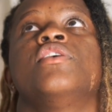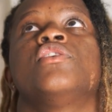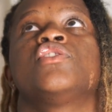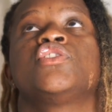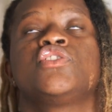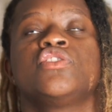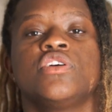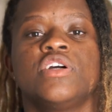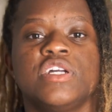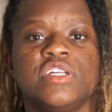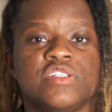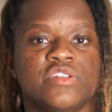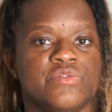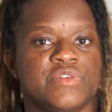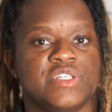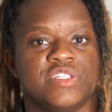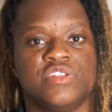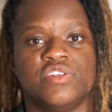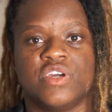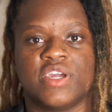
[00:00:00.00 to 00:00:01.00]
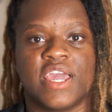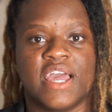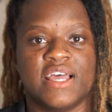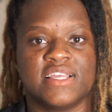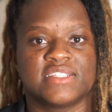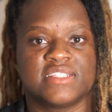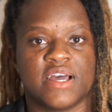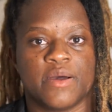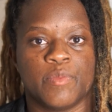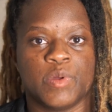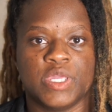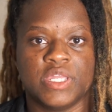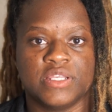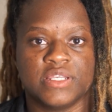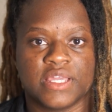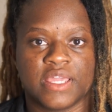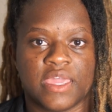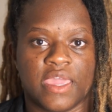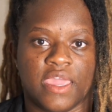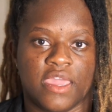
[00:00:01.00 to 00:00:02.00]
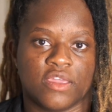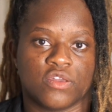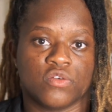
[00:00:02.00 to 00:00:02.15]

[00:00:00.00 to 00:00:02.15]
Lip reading: Sugar is the reason you can't stop eating the cake,